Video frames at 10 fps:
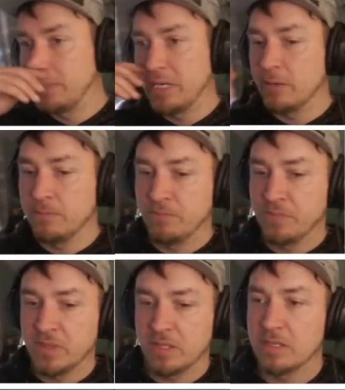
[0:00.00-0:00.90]
There we go.
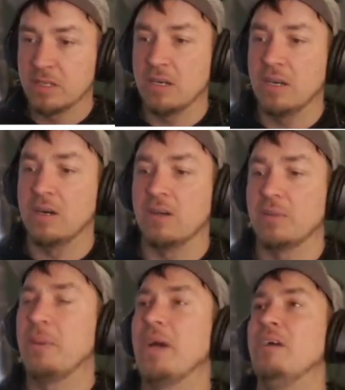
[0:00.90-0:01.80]
Ah,
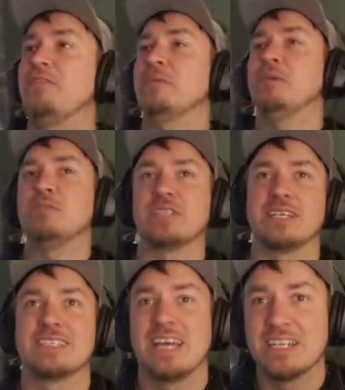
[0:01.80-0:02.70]
the perfect
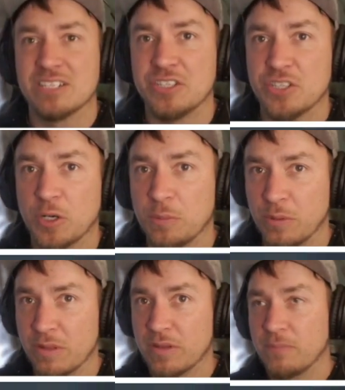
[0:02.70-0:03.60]
music to enter
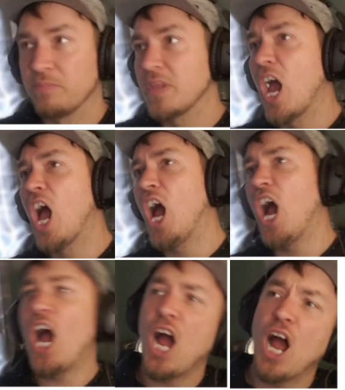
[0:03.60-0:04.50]
Job with.
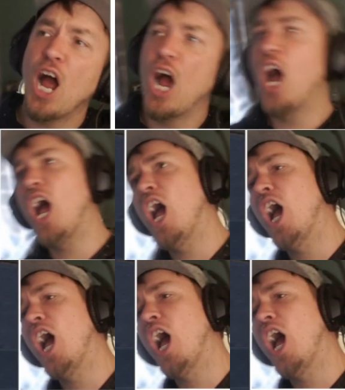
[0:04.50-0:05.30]
Ha, ha.